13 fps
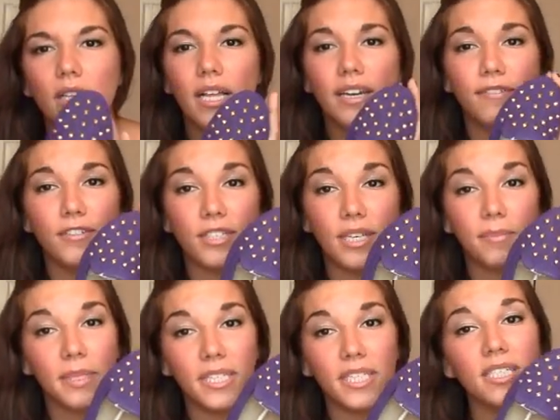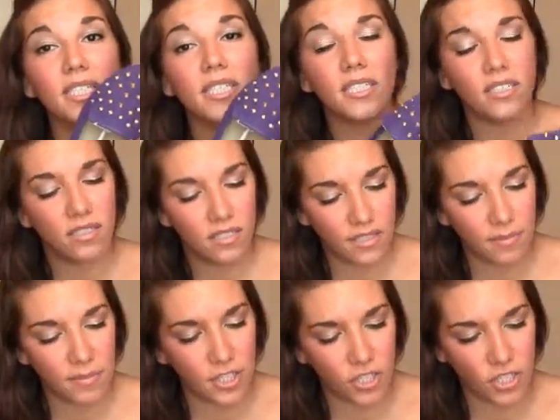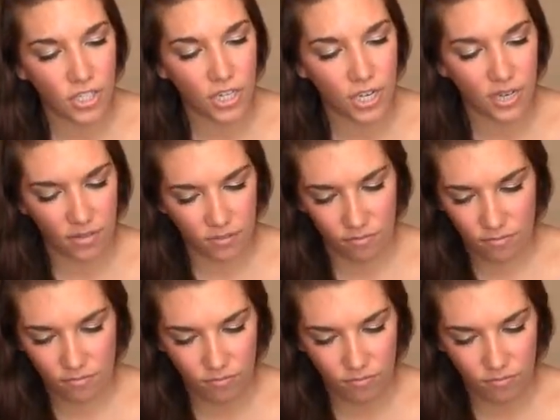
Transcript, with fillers: Glenn, if you sent me these, Send me a G-chat.